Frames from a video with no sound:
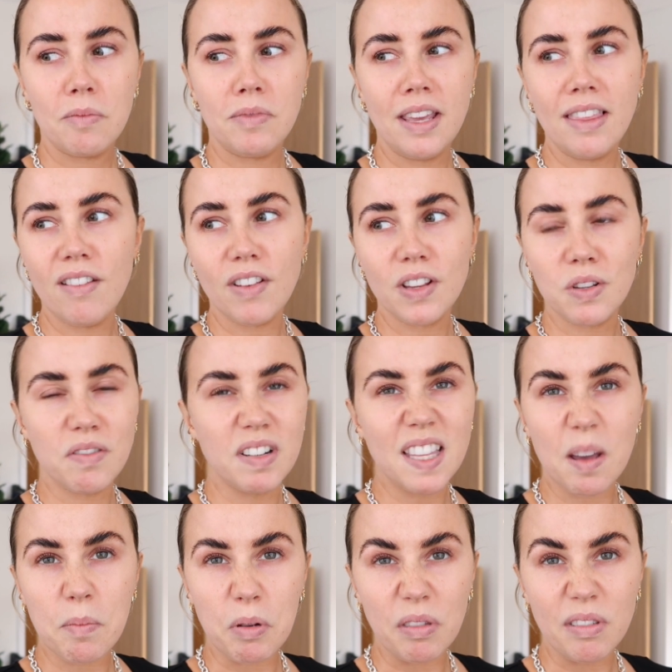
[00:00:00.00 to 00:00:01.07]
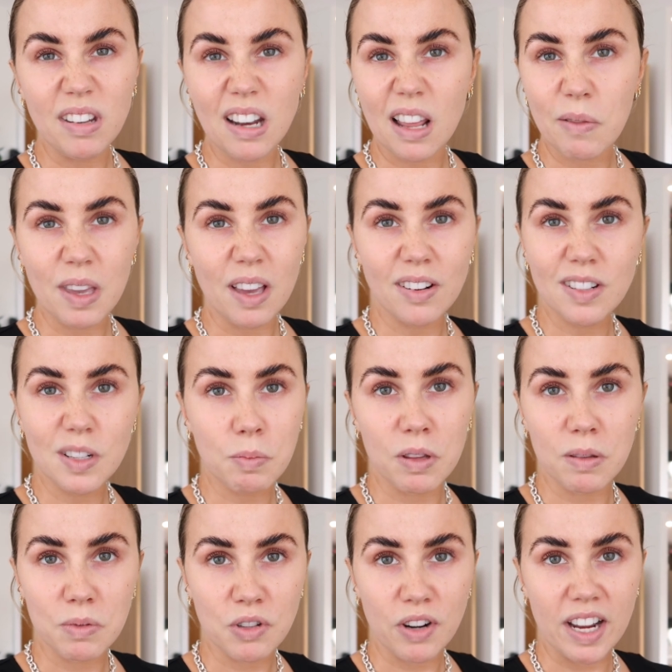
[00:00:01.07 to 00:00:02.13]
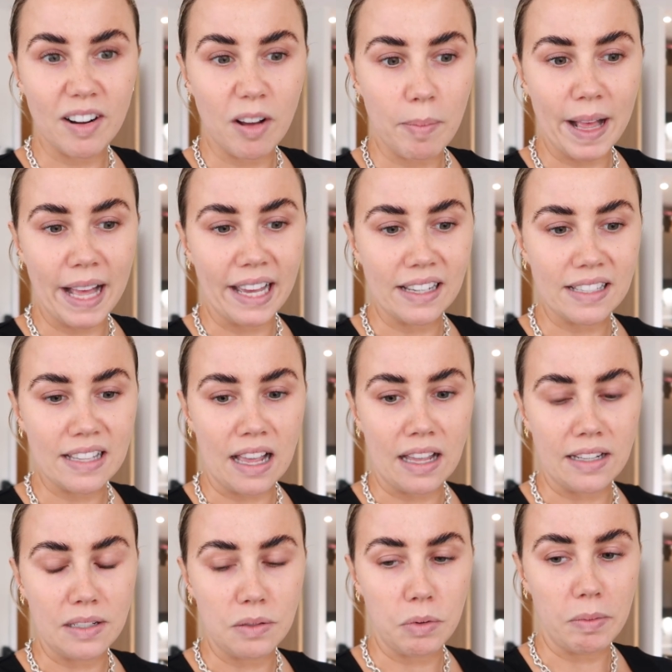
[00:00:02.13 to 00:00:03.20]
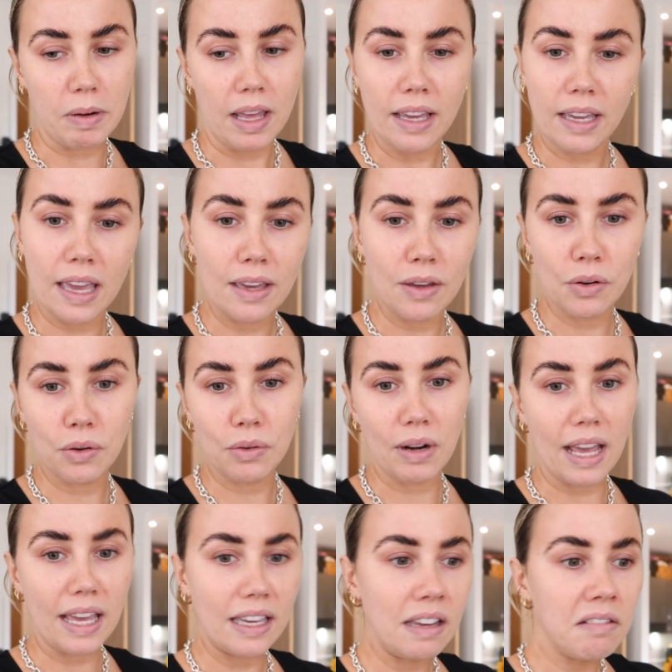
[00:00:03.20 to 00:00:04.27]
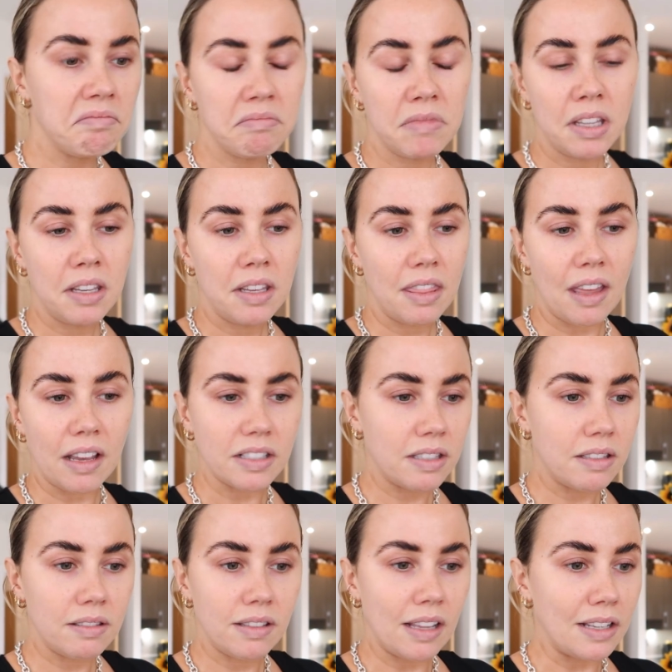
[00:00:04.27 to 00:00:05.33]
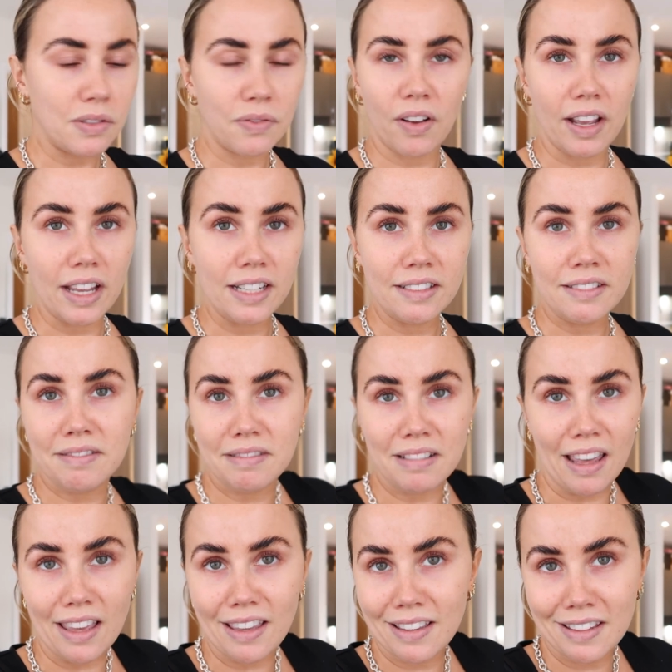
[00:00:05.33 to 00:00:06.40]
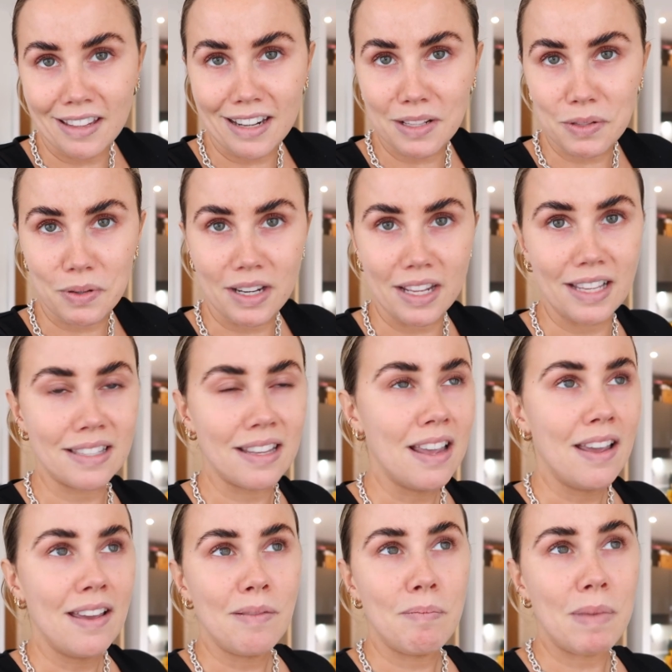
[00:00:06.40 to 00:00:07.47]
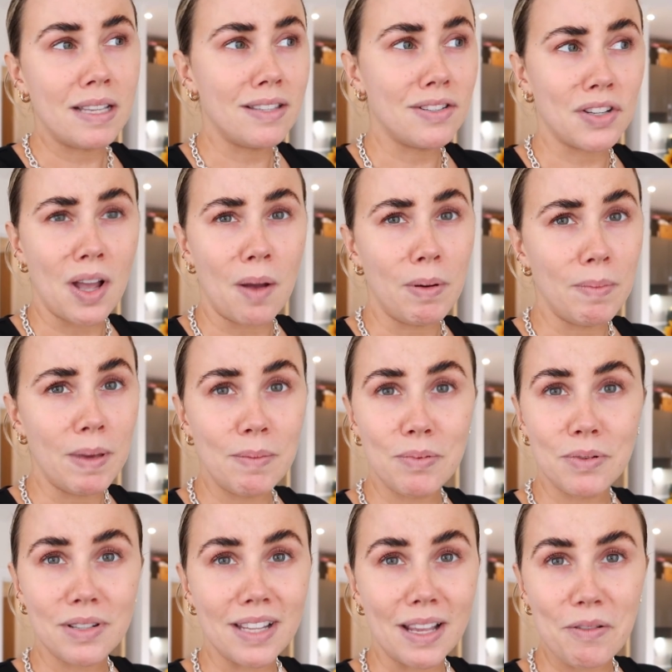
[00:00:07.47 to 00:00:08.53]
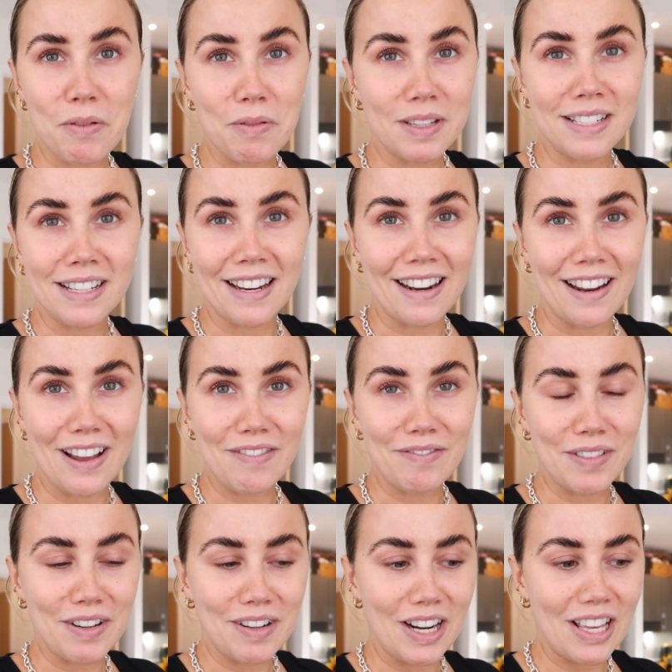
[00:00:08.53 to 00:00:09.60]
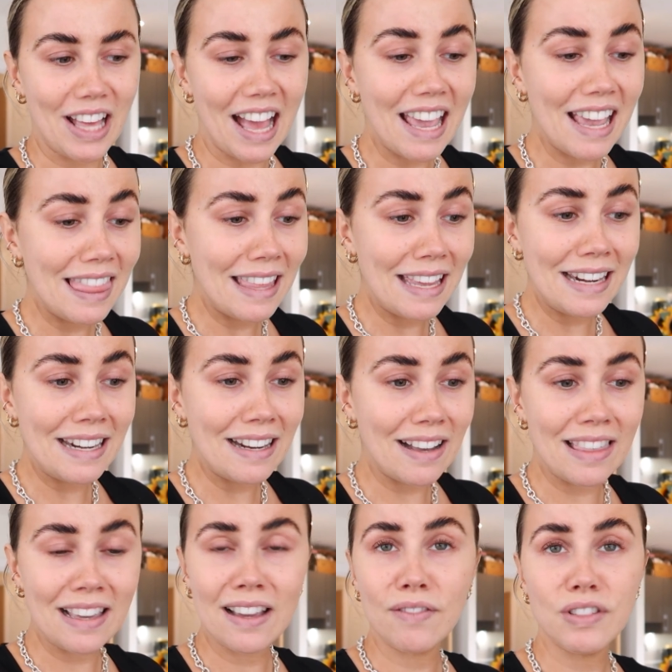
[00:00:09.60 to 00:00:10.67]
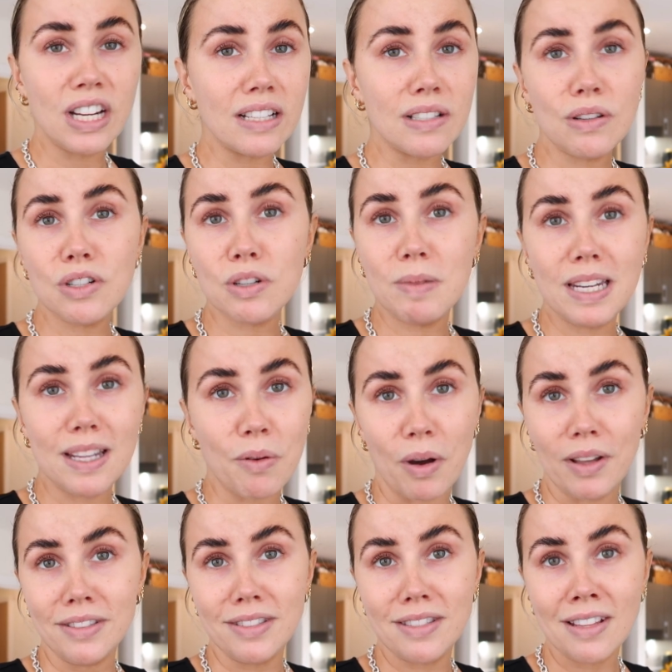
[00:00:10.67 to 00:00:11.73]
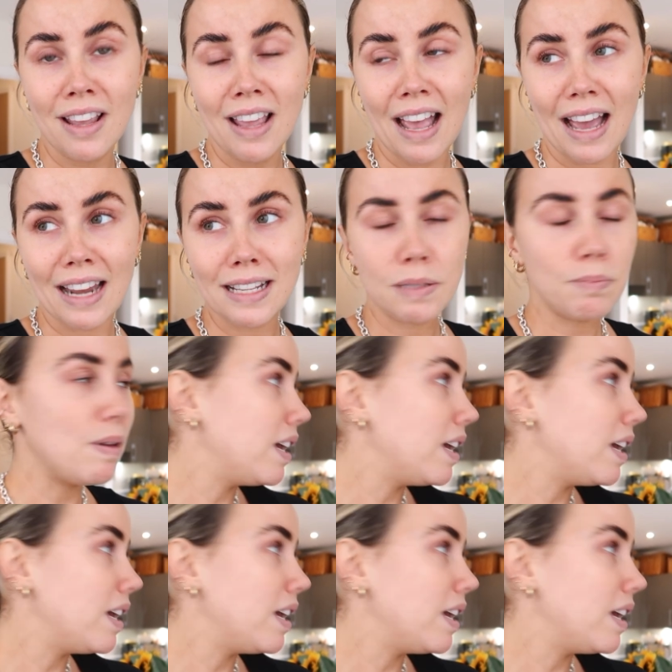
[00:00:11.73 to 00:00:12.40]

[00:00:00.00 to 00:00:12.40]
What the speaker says: neither of us are really that bothered. Like, we kind of just put them straight in our bags, and we were like, okay, cool, like, that's fine. Like, it is what it is. Messaged a couple of people to say we were still alive and we were okay, and then I think I've checked social media once, and it's